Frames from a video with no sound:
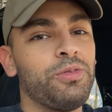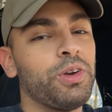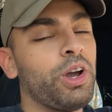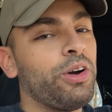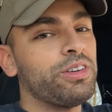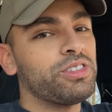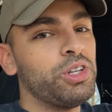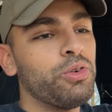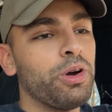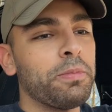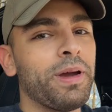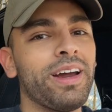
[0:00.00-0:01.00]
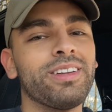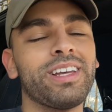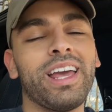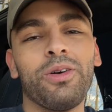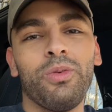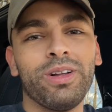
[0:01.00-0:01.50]
if your car is newer,
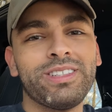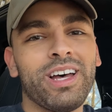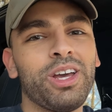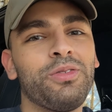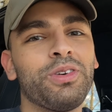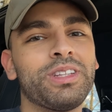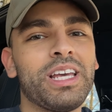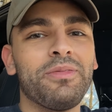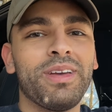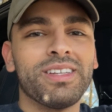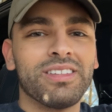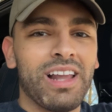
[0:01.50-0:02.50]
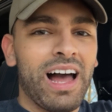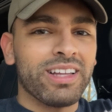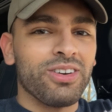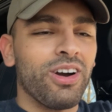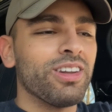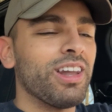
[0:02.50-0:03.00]
apparently it will tell you if your DME is locked
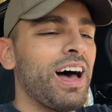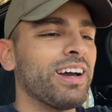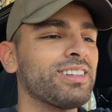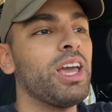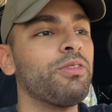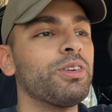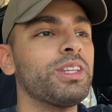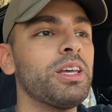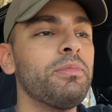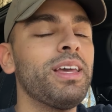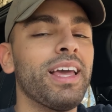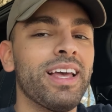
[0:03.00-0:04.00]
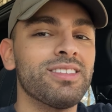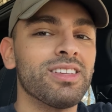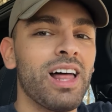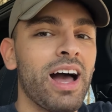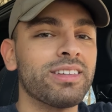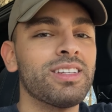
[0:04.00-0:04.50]
or unlocked. If your DME is
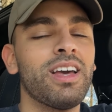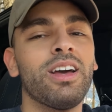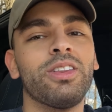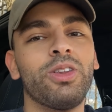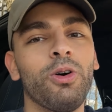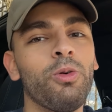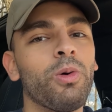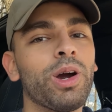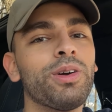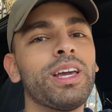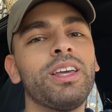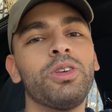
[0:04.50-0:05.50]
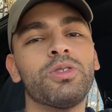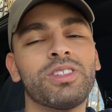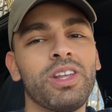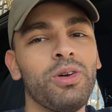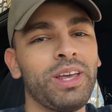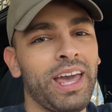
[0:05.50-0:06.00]
locked, don't worry, you
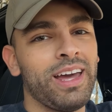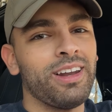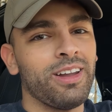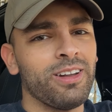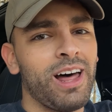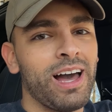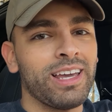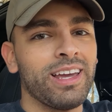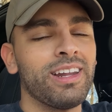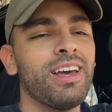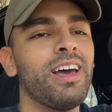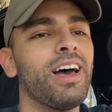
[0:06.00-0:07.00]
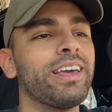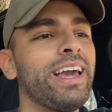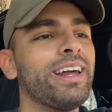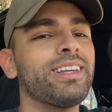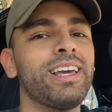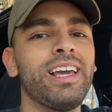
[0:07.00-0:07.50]
still can unlock it.
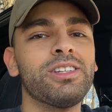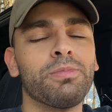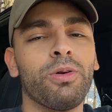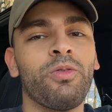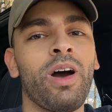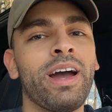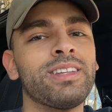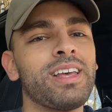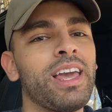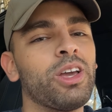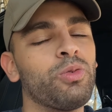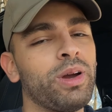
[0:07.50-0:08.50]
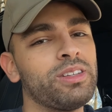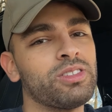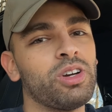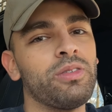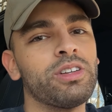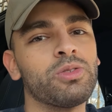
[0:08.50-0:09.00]
Again, Keys provides a great
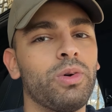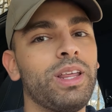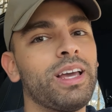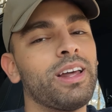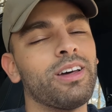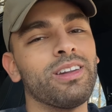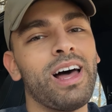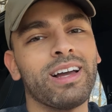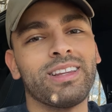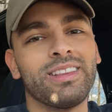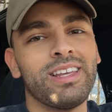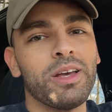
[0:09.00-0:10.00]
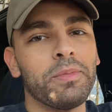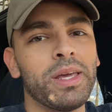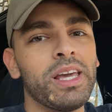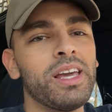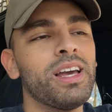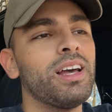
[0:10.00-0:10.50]
service where they can unlock the
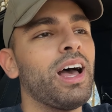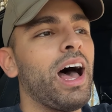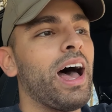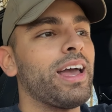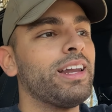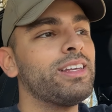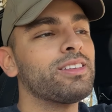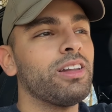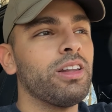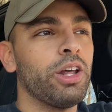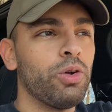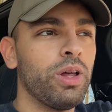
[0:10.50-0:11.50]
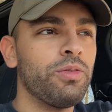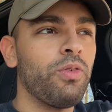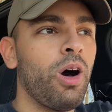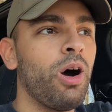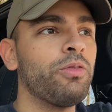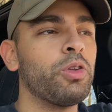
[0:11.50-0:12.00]
DME. It is a little
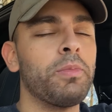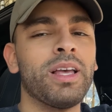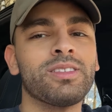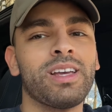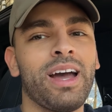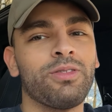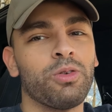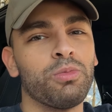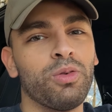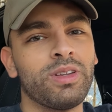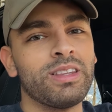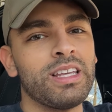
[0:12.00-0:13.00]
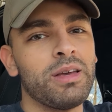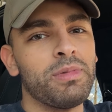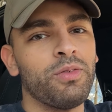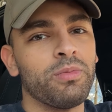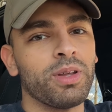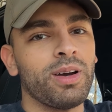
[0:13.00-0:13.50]
involved. You basically have to remove the
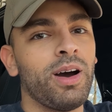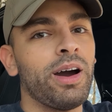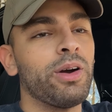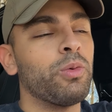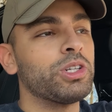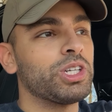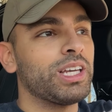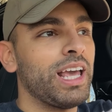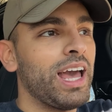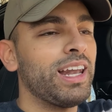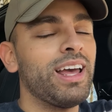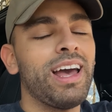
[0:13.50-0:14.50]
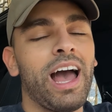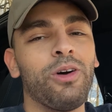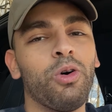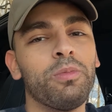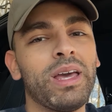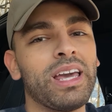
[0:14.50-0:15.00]
DME from the car, which again, I
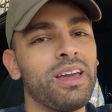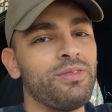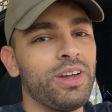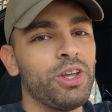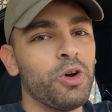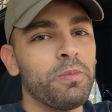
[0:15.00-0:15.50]
will make a video